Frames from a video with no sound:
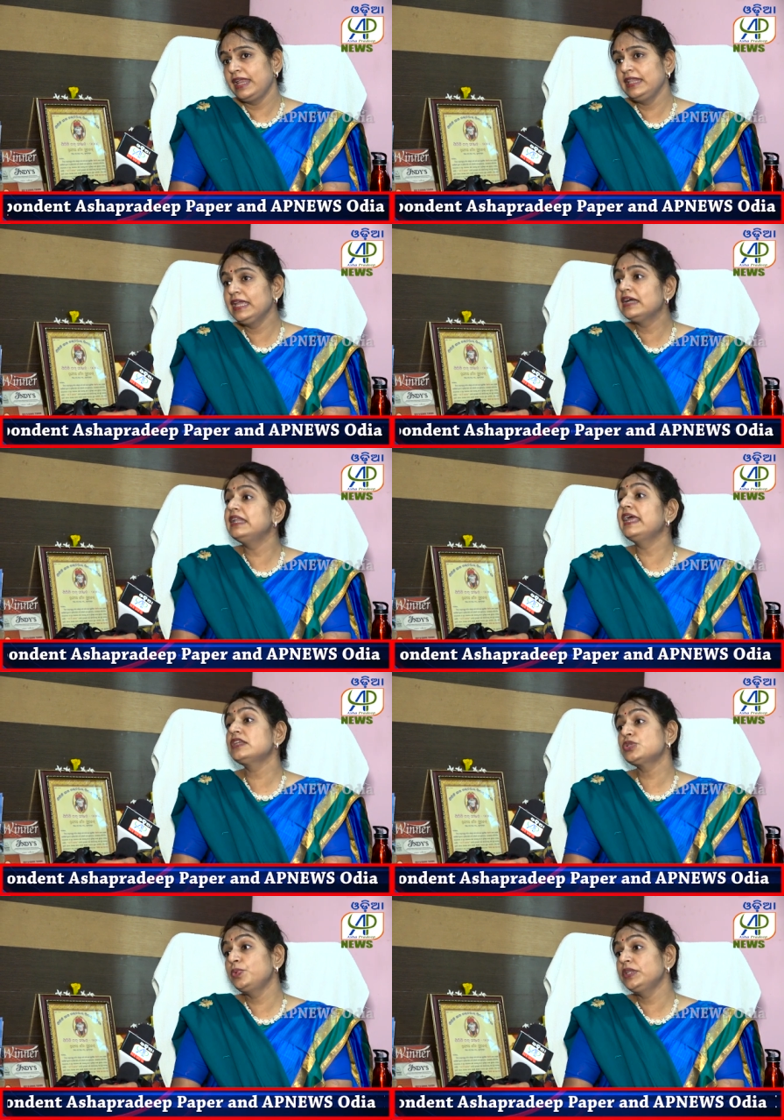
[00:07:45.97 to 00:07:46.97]
and they
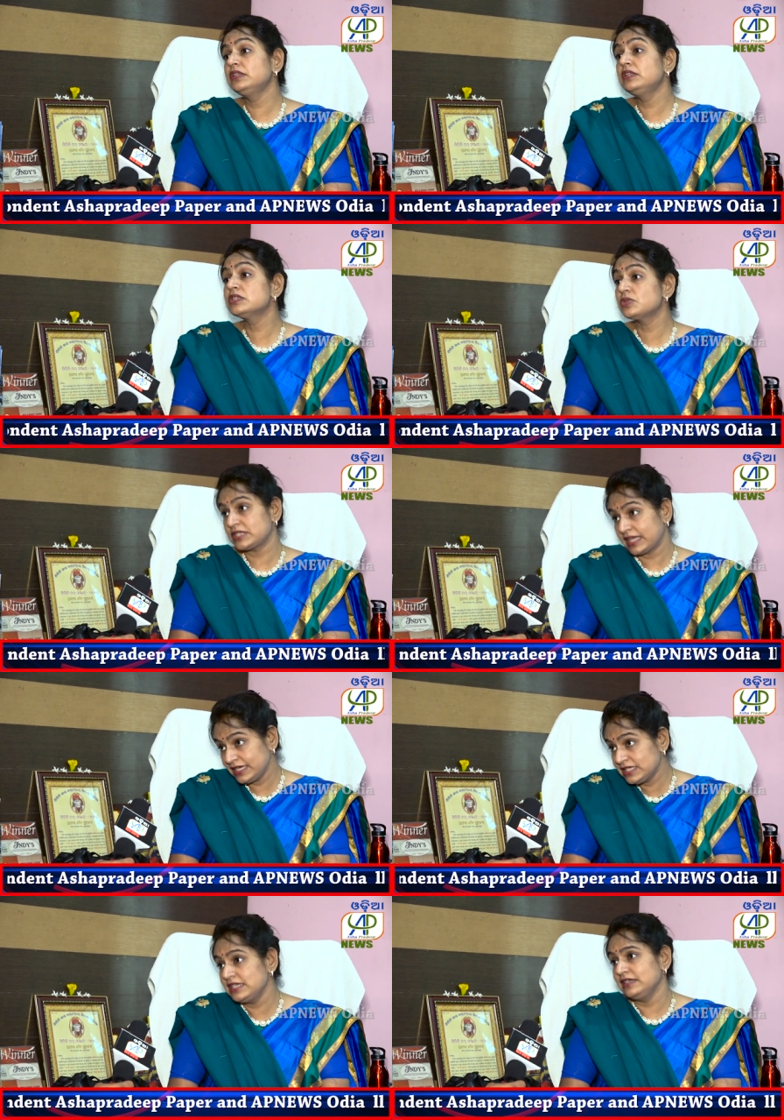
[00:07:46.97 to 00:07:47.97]
connect with the
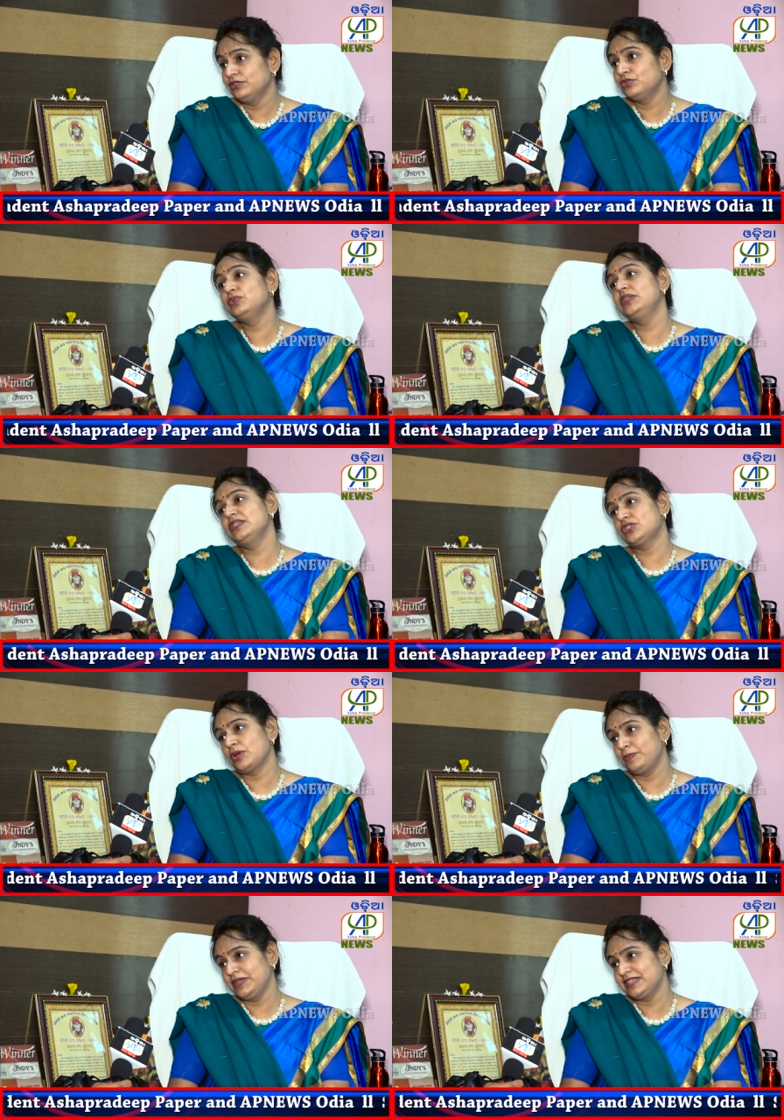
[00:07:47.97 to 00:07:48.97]
society through these
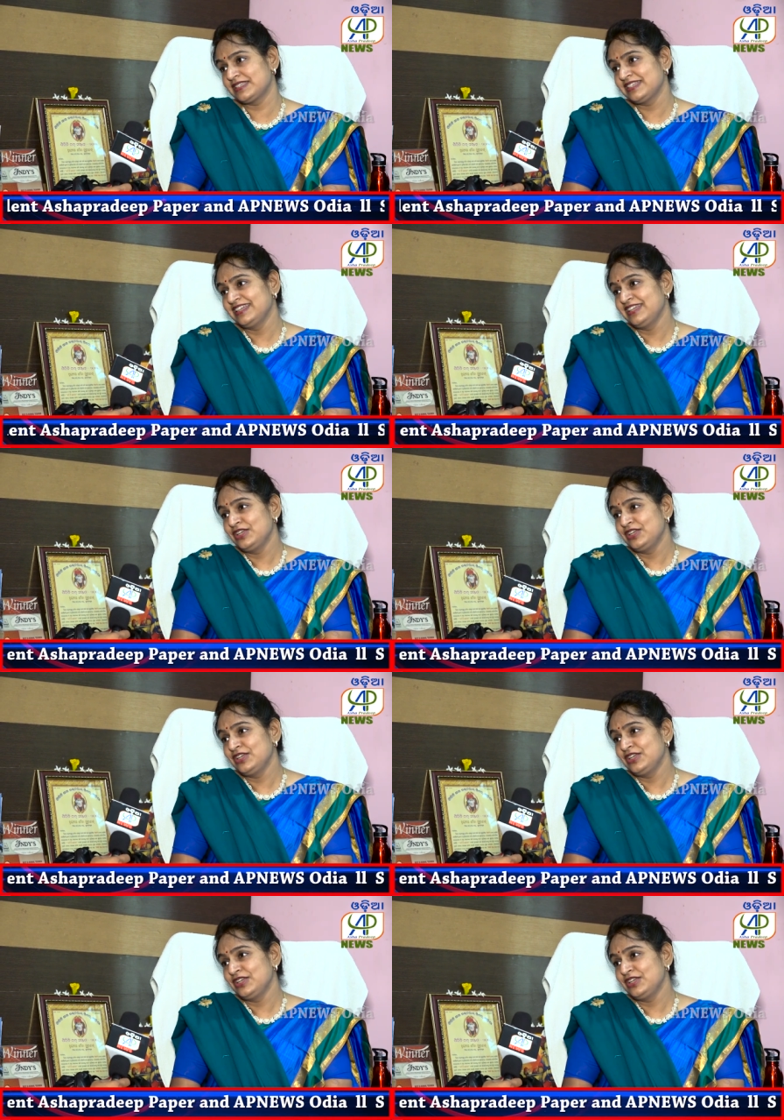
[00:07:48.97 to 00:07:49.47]
topics.